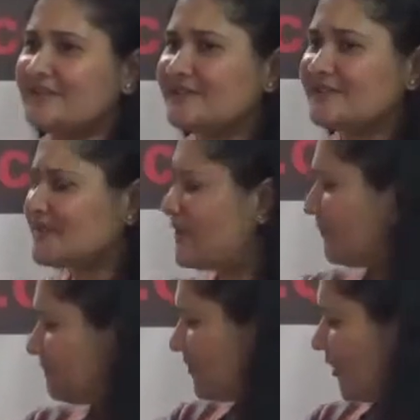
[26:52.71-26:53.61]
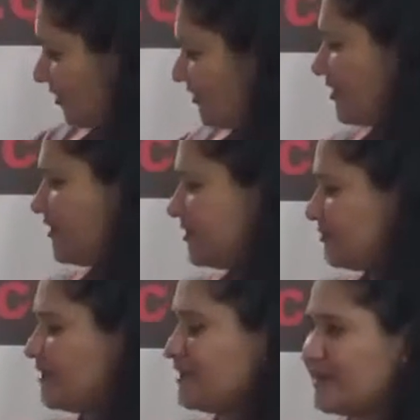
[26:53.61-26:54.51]
So all around the
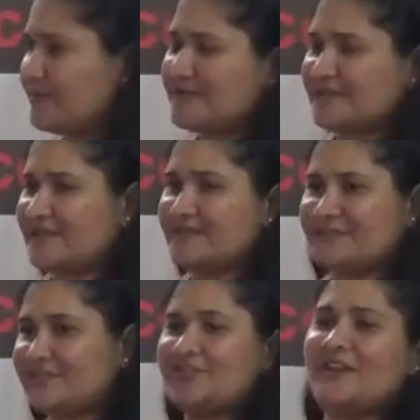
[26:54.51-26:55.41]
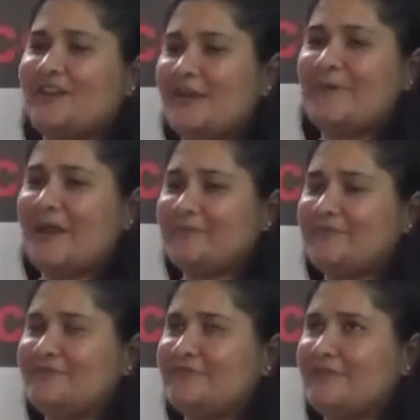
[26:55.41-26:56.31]
world there was that shake-up
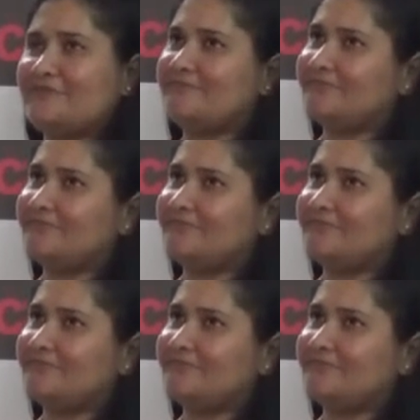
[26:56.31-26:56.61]
happened where